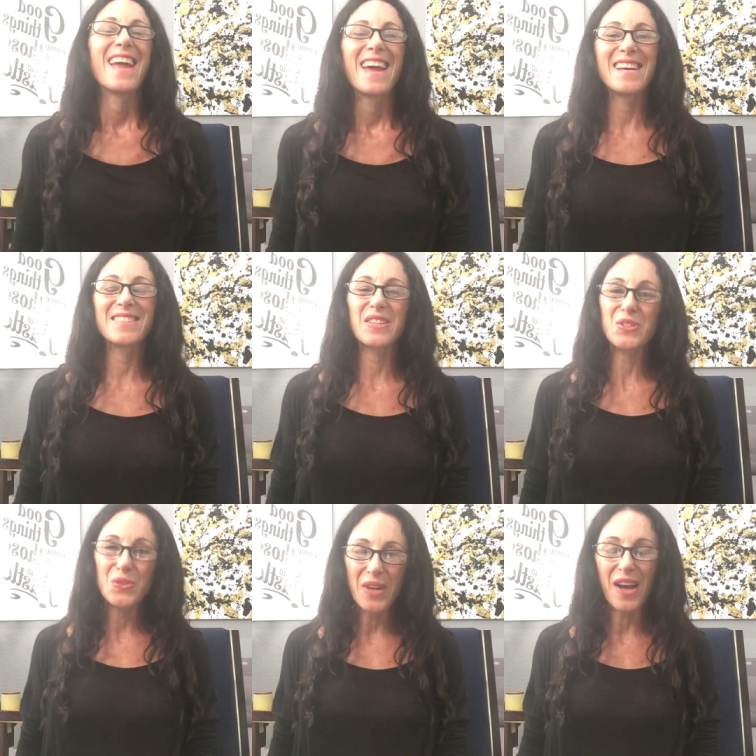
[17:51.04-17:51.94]
is,
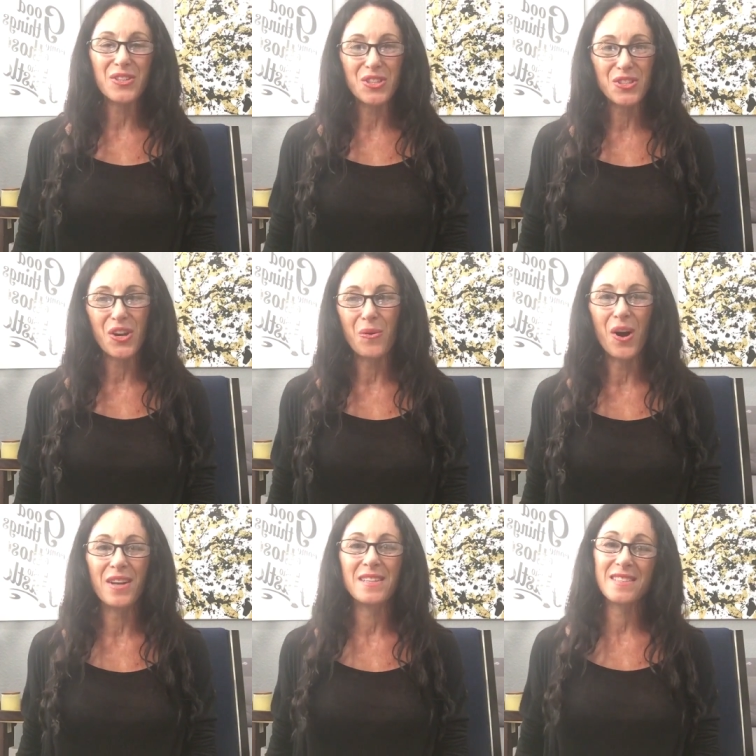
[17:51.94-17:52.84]
do not just go
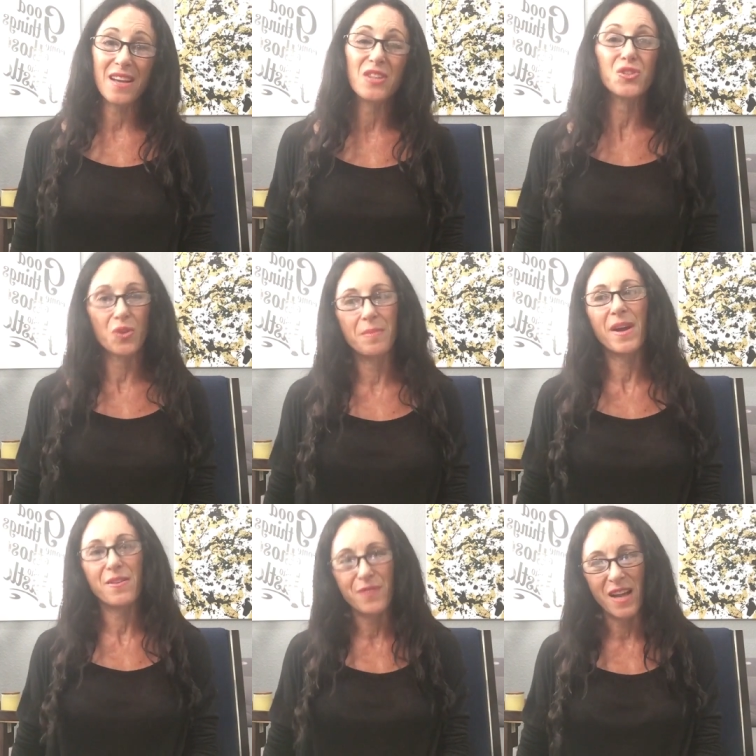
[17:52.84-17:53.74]
on and say, join
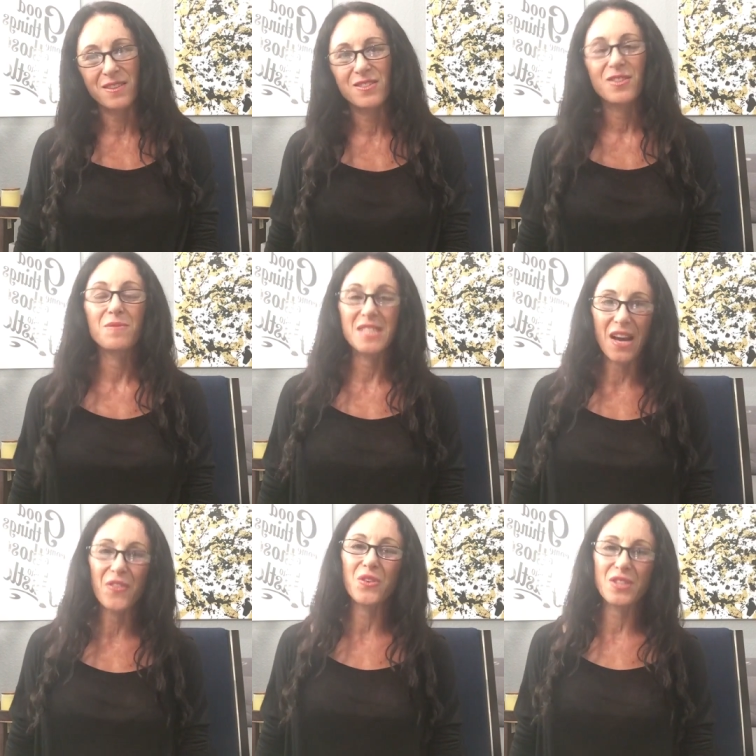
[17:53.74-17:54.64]
my event,
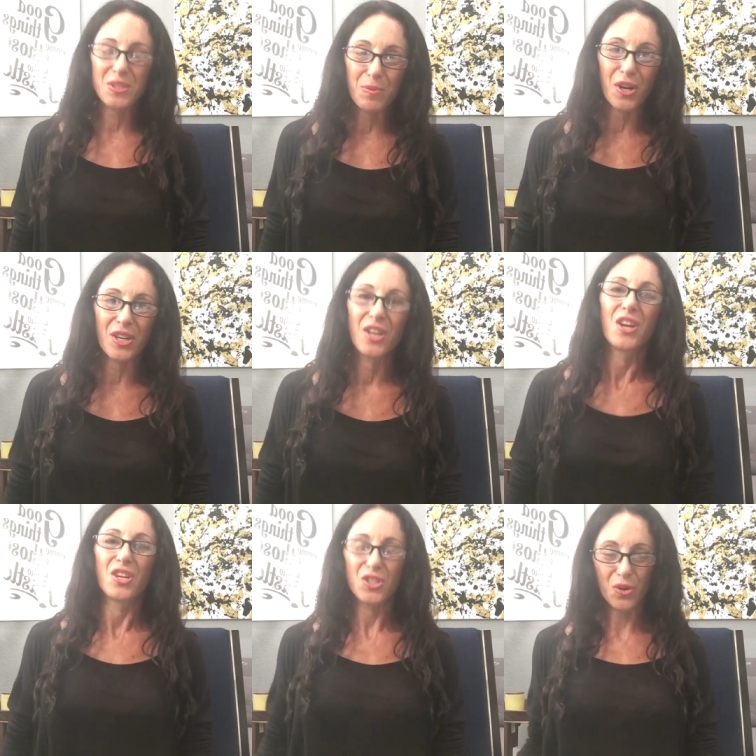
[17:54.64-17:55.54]
download this book,
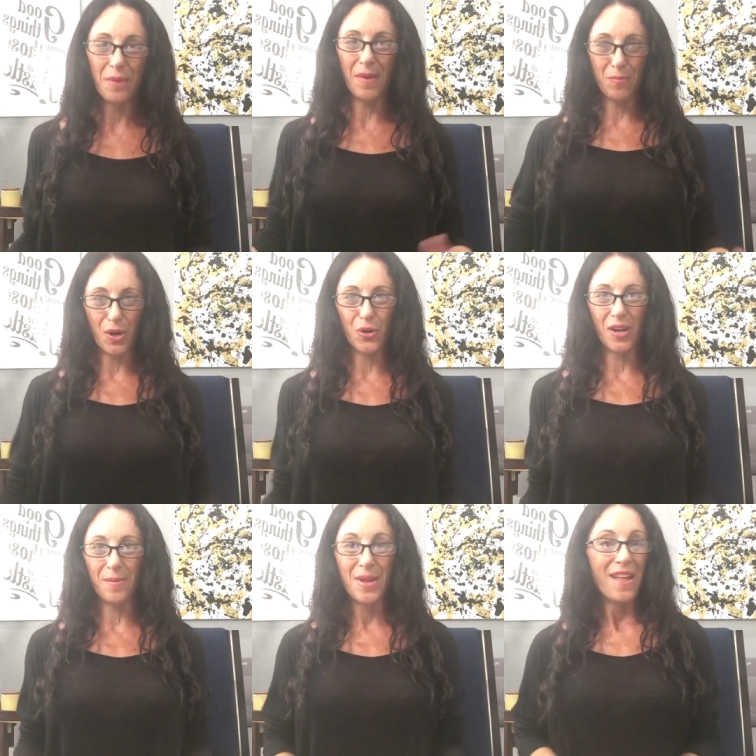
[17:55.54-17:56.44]
join my program.
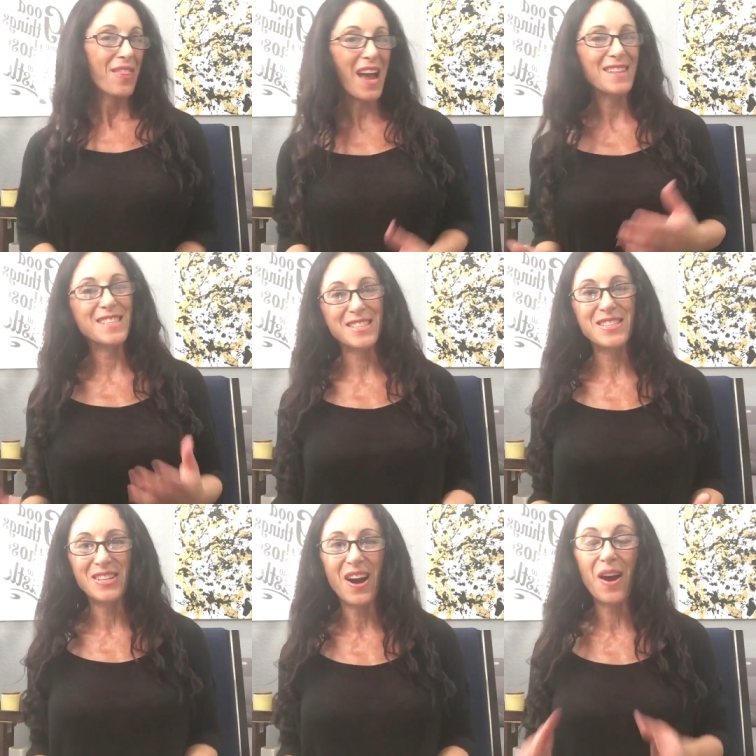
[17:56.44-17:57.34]
That does
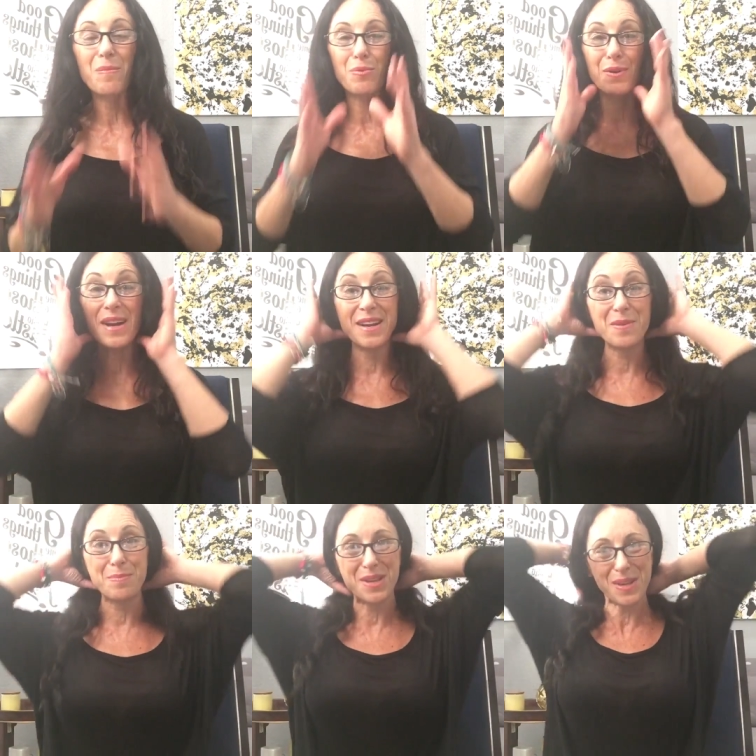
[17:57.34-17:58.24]
not bring
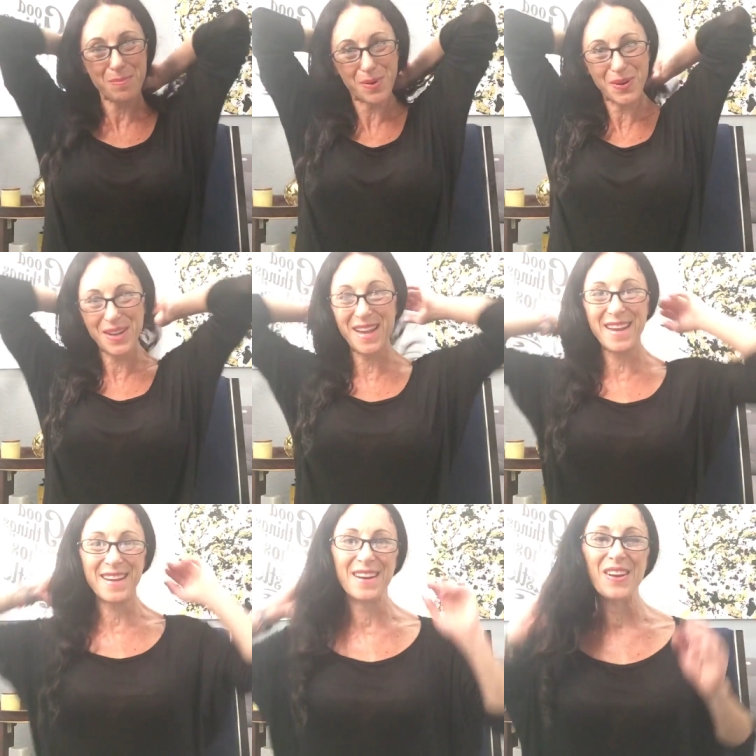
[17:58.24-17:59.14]
people
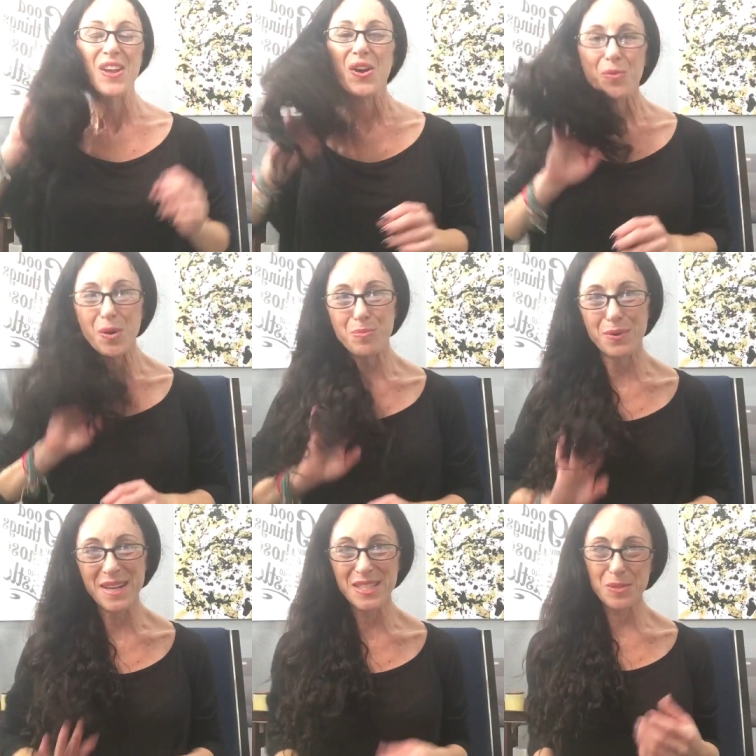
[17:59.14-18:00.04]
in. What
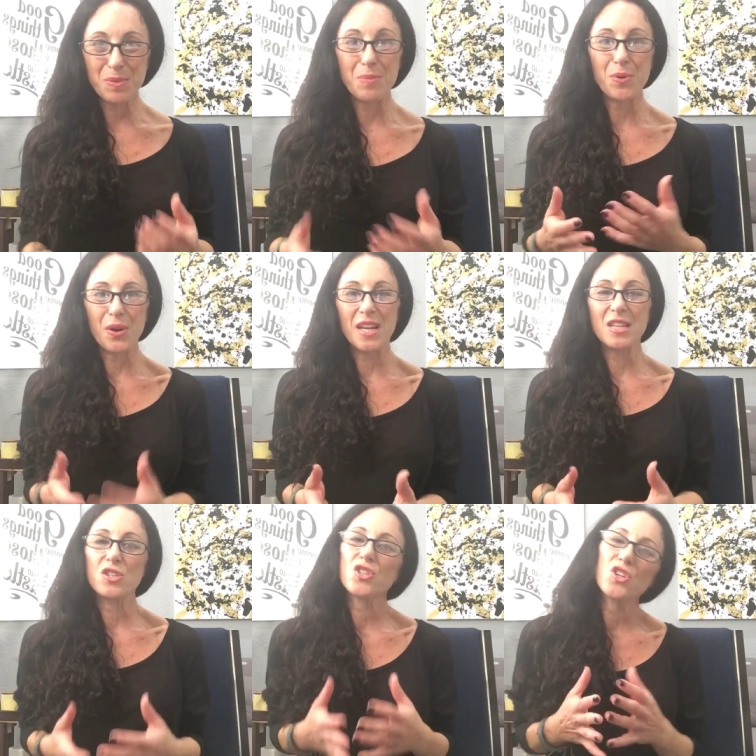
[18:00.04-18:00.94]
brings people in
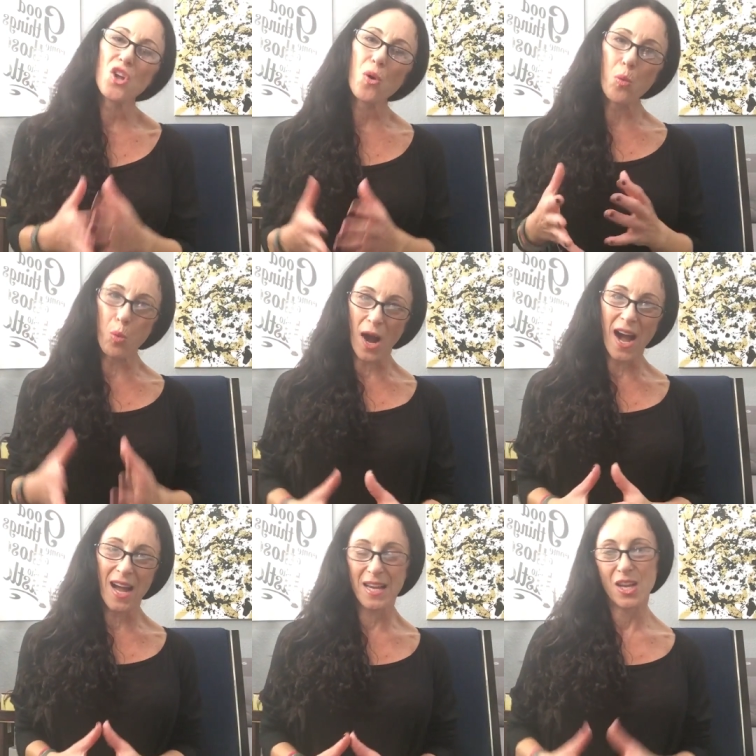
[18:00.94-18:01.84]
is to know
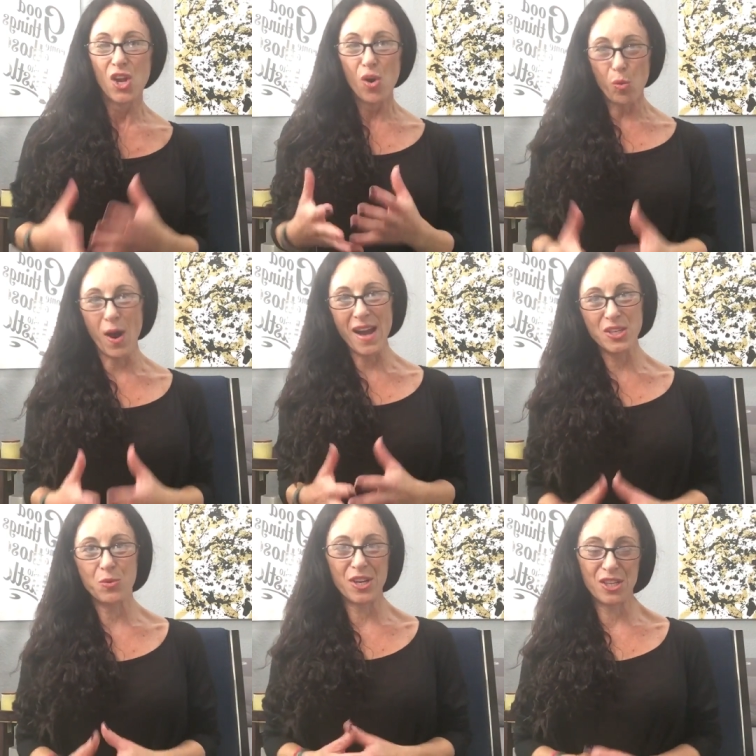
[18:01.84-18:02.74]
why. Why
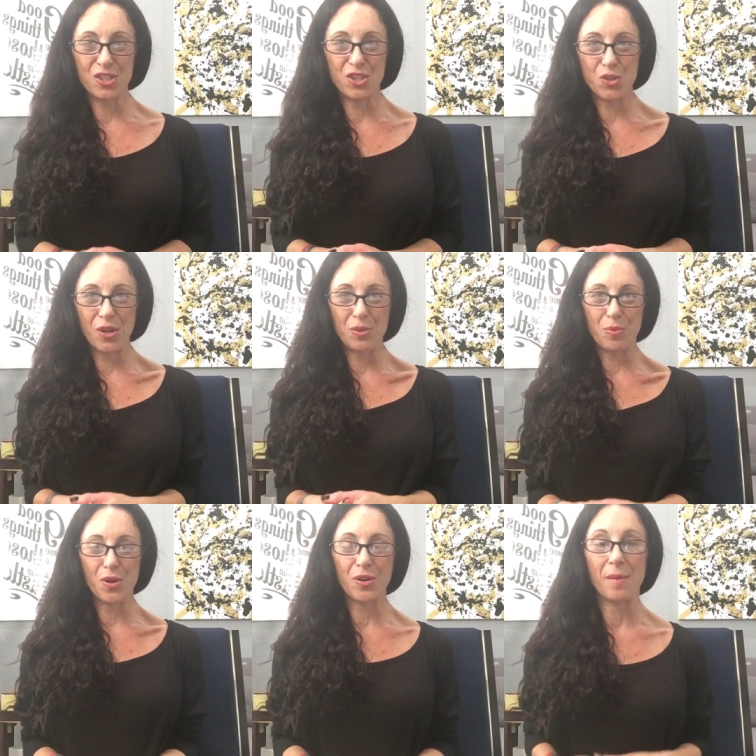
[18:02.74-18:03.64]
do I need to join your
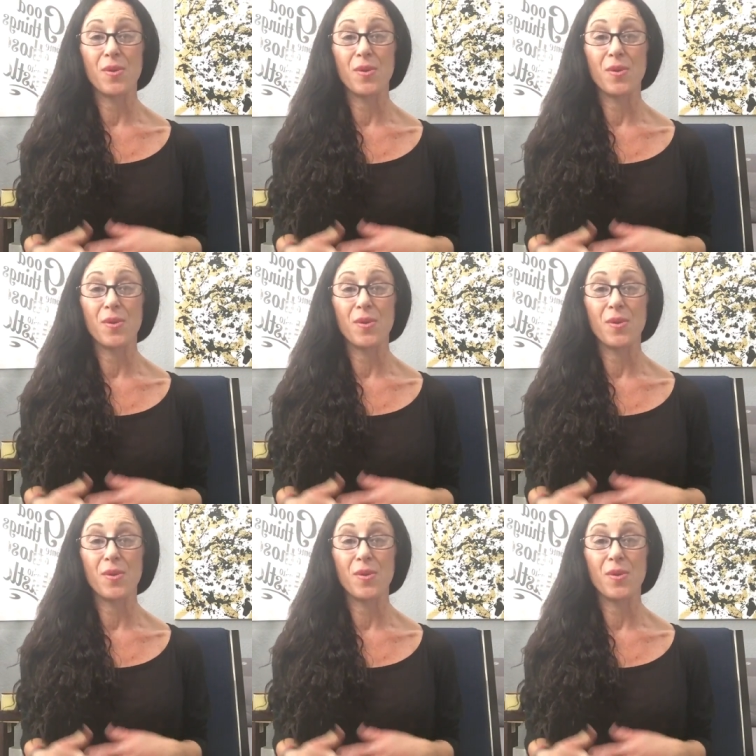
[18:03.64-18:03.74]
program?